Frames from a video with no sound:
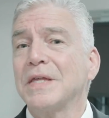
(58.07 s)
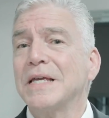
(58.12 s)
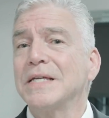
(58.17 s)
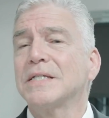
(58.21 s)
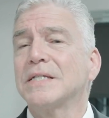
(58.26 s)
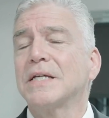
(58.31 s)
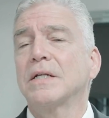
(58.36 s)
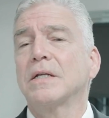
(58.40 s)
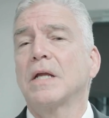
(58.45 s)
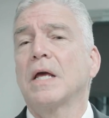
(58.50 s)

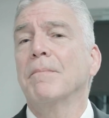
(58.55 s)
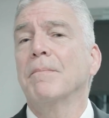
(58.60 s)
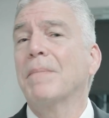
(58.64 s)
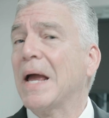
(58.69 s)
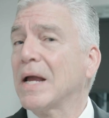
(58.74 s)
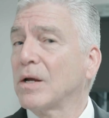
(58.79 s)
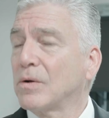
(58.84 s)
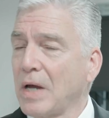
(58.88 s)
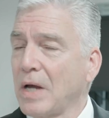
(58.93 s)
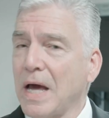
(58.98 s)
These can, and
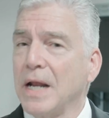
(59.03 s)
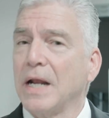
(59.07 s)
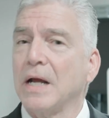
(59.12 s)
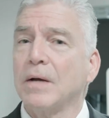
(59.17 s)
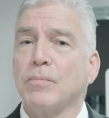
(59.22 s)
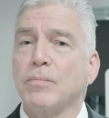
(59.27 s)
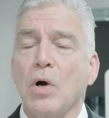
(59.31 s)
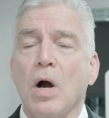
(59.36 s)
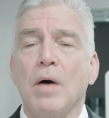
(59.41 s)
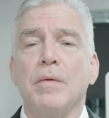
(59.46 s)

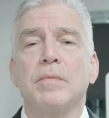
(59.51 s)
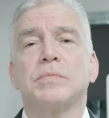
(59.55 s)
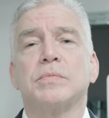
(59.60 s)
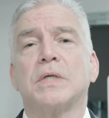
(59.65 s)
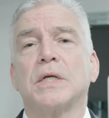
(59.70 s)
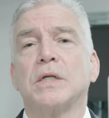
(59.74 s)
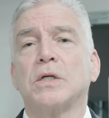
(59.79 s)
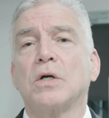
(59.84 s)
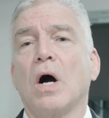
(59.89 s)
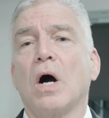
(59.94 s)
pancreatic
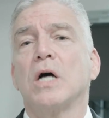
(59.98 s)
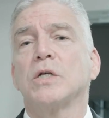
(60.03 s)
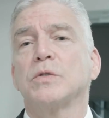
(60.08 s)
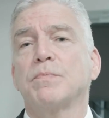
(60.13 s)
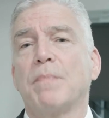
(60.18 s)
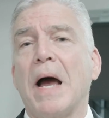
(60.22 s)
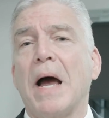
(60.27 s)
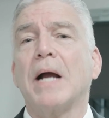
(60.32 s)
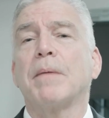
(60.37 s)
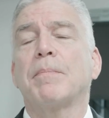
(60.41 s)
problems can
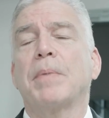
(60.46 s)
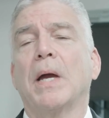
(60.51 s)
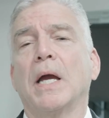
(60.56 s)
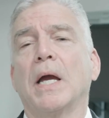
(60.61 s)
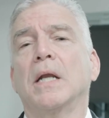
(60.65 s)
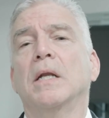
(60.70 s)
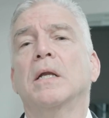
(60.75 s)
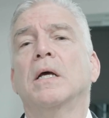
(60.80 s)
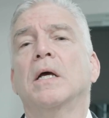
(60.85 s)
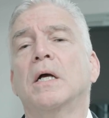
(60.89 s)
cause back
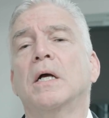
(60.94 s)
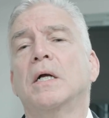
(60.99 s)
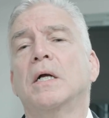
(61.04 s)
pain,